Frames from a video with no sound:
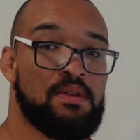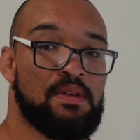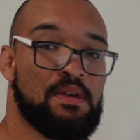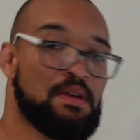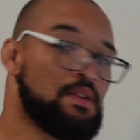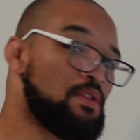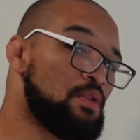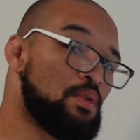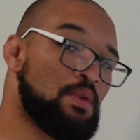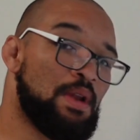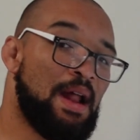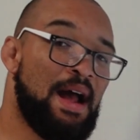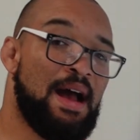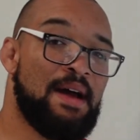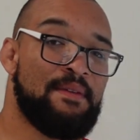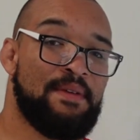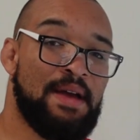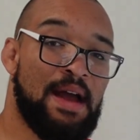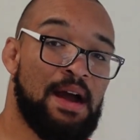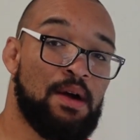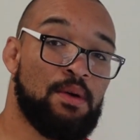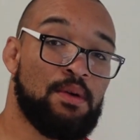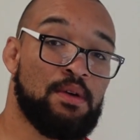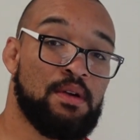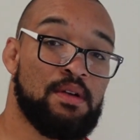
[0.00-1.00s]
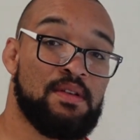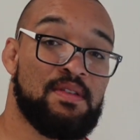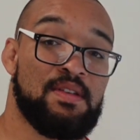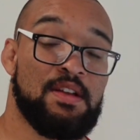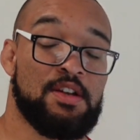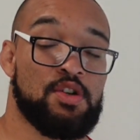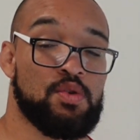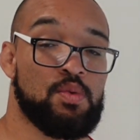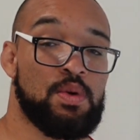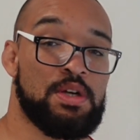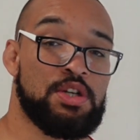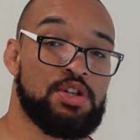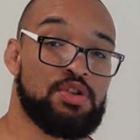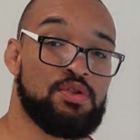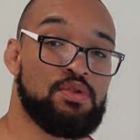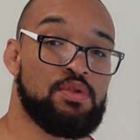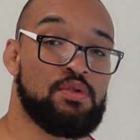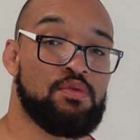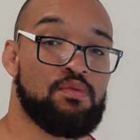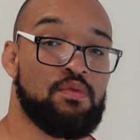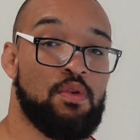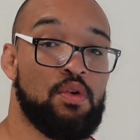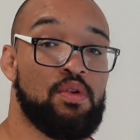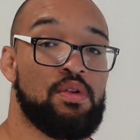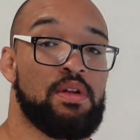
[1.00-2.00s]
to 2.5 hour
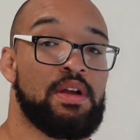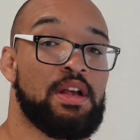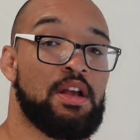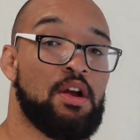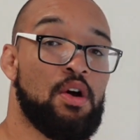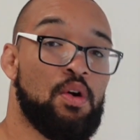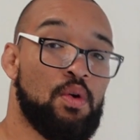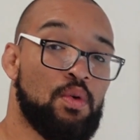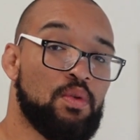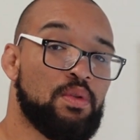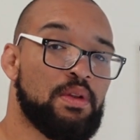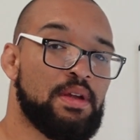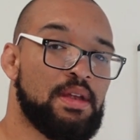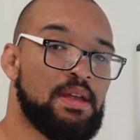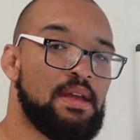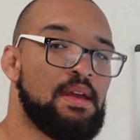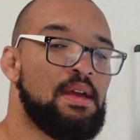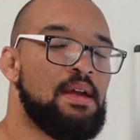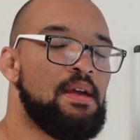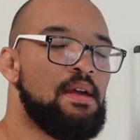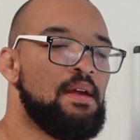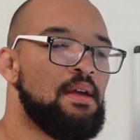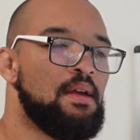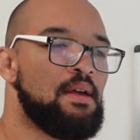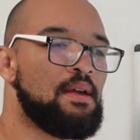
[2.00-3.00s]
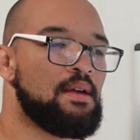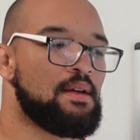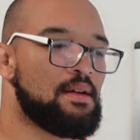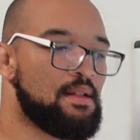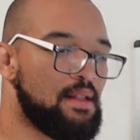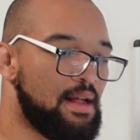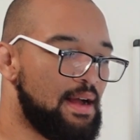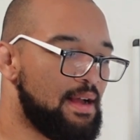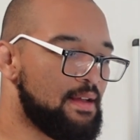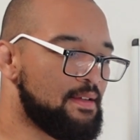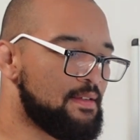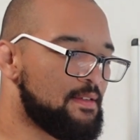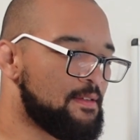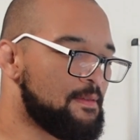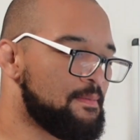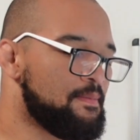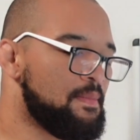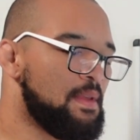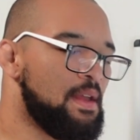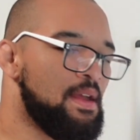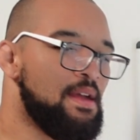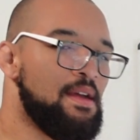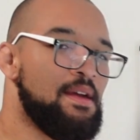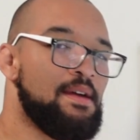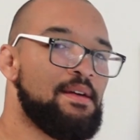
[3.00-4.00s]
situational rolling only
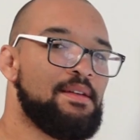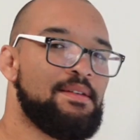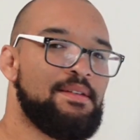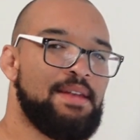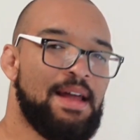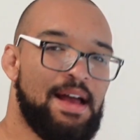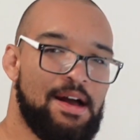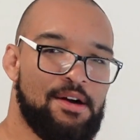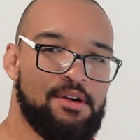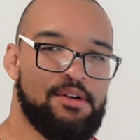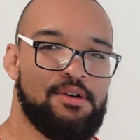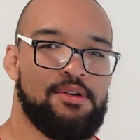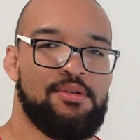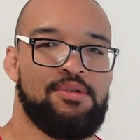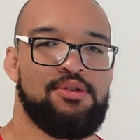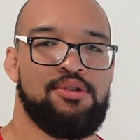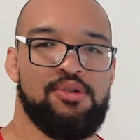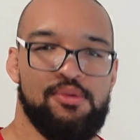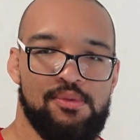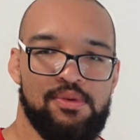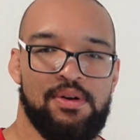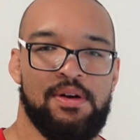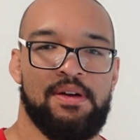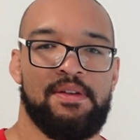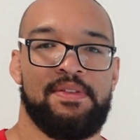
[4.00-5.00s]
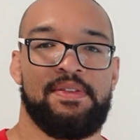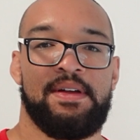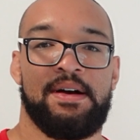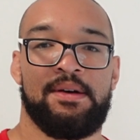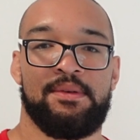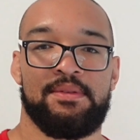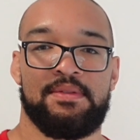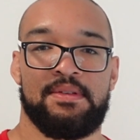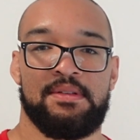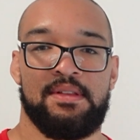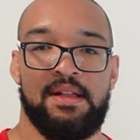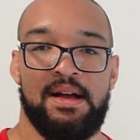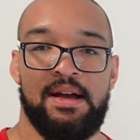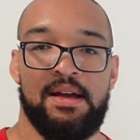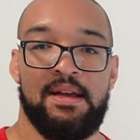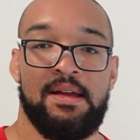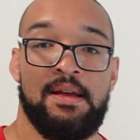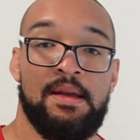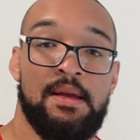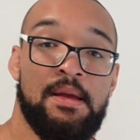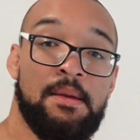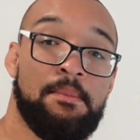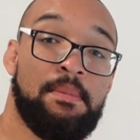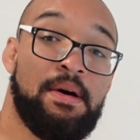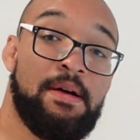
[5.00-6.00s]
class. Now, that was a
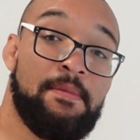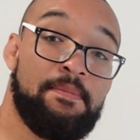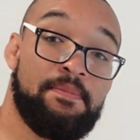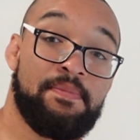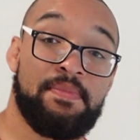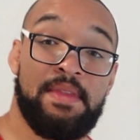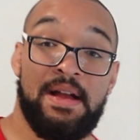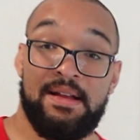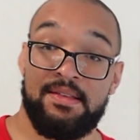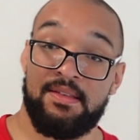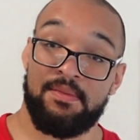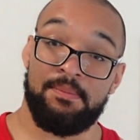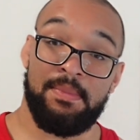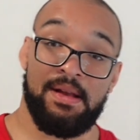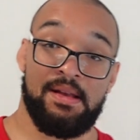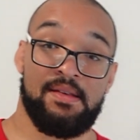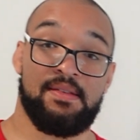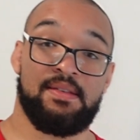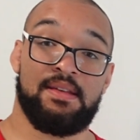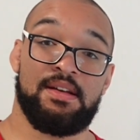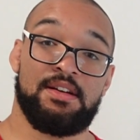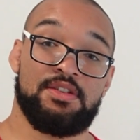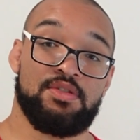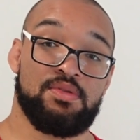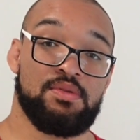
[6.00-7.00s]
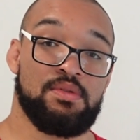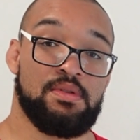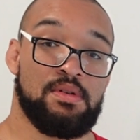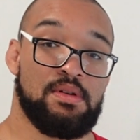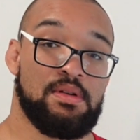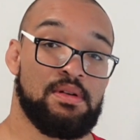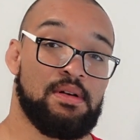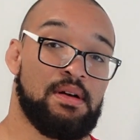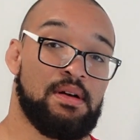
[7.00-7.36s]
lot, but that's my schedule.